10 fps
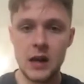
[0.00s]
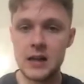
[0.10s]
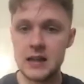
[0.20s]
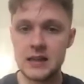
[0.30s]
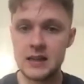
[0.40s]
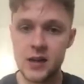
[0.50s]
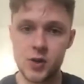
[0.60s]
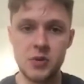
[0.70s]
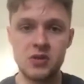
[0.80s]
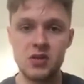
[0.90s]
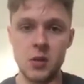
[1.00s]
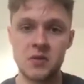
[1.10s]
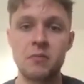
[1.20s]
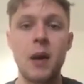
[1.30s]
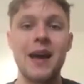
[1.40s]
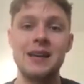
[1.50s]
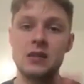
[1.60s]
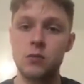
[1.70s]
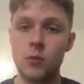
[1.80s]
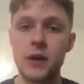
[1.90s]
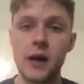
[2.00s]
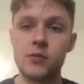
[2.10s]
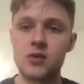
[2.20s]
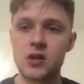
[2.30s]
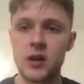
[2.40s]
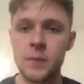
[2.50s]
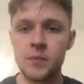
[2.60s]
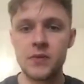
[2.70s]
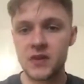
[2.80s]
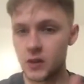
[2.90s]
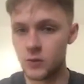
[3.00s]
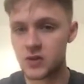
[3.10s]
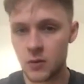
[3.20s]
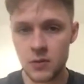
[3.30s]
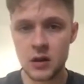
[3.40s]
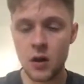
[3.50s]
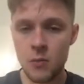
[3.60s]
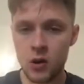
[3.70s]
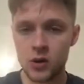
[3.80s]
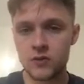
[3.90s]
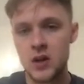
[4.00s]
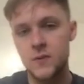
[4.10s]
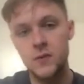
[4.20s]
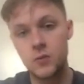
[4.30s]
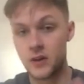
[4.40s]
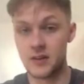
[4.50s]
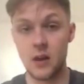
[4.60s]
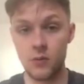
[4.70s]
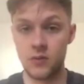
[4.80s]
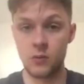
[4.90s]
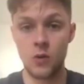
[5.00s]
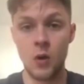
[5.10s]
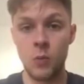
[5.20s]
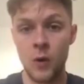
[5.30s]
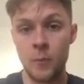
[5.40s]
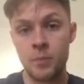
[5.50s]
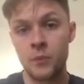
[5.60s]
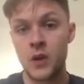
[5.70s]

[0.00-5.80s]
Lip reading: at least his attributes in terms of pace will be able to deal with somebody like Marcus Rashford, where he dealt with him quite well